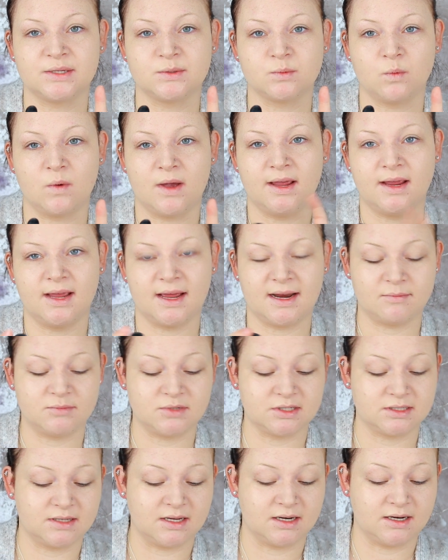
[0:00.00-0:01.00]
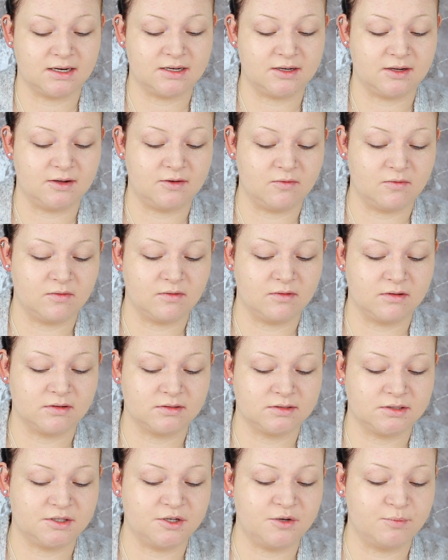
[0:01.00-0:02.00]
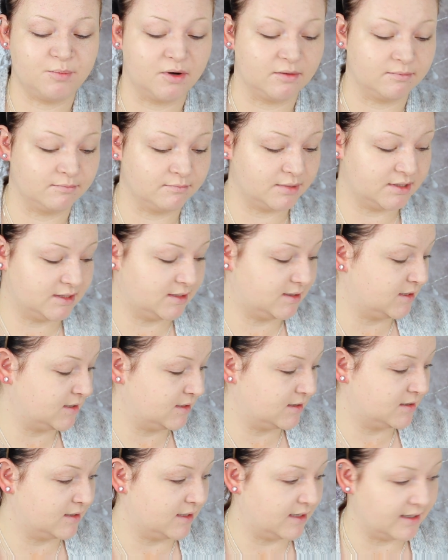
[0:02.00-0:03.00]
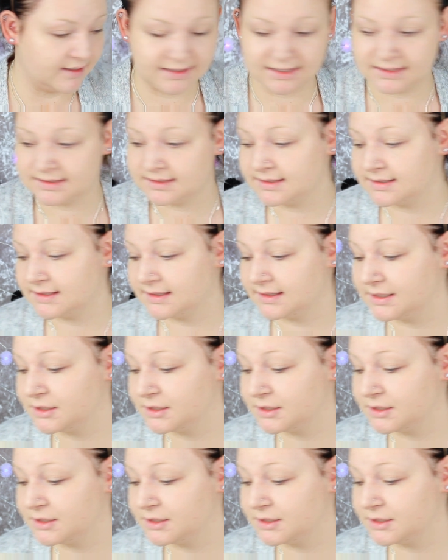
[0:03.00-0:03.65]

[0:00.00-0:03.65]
This Way, and I'm just going to do 2 pumps, and that's